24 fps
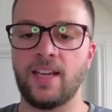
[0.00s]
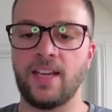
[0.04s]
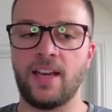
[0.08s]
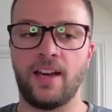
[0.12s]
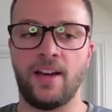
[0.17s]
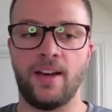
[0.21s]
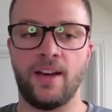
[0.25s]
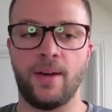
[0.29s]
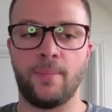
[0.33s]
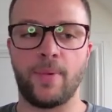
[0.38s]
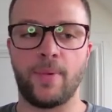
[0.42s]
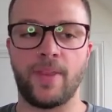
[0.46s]

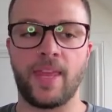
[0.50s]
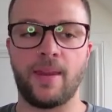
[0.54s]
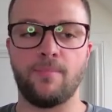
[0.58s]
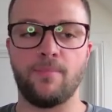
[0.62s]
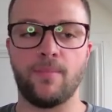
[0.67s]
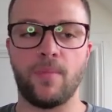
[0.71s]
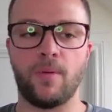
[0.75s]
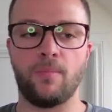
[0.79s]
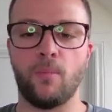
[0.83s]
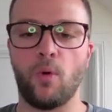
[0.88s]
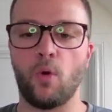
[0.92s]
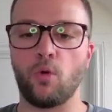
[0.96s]
But then
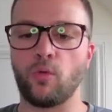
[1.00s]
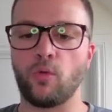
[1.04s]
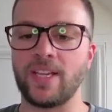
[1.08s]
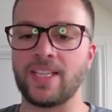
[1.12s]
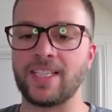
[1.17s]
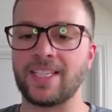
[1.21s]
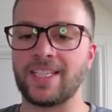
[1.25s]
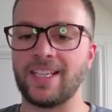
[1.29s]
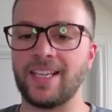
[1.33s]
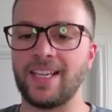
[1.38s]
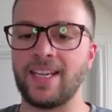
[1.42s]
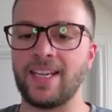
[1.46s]
more
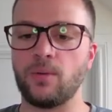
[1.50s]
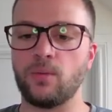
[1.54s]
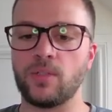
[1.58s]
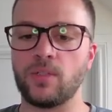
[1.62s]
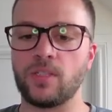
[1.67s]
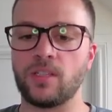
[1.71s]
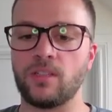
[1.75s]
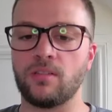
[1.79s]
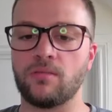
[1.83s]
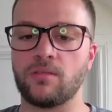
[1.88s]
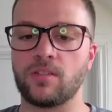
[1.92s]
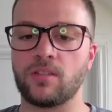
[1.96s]
recently, it was
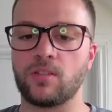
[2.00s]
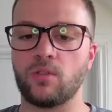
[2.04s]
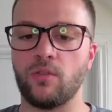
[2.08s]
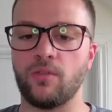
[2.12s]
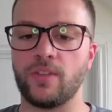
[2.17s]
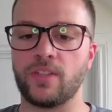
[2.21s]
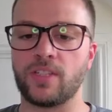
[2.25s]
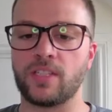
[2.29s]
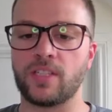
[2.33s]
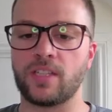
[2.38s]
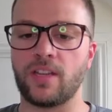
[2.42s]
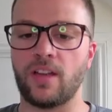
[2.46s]
at sort of the
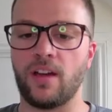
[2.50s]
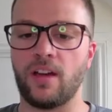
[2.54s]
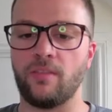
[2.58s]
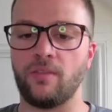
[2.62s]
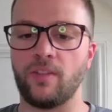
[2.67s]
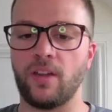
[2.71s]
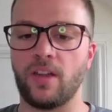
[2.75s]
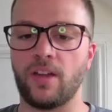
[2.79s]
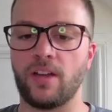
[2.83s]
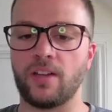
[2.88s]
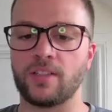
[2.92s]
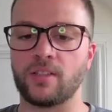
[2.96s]
start of
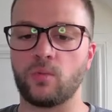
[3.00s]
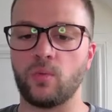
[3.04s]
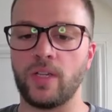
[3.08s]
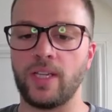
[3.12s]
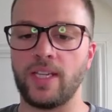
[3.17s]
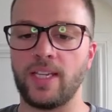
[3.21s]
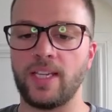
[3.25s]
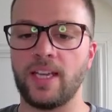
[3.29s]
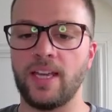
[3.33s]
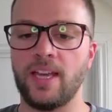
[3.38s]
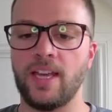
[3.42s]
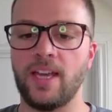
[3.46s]
last
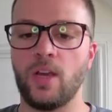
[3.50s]
week,